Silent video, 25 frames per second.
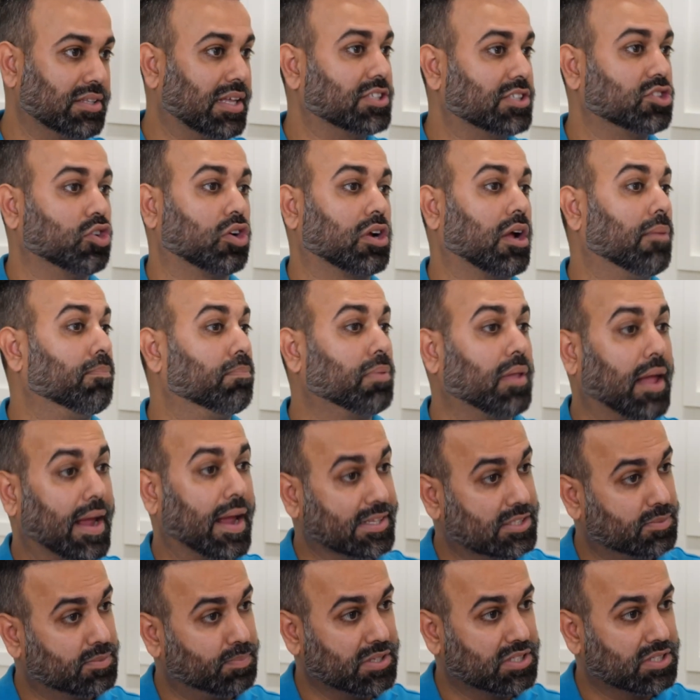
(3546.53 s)
That's your
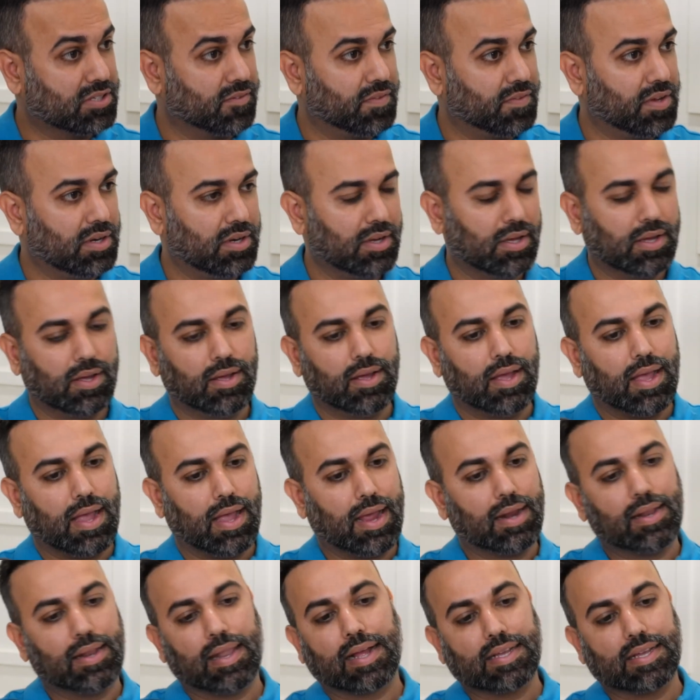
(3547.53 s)
compliance piece of it.
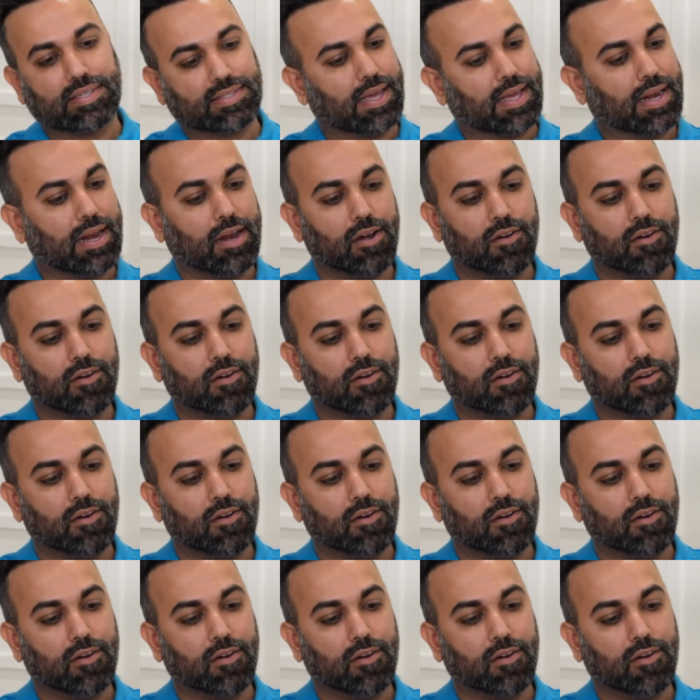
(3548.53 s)
And like I said,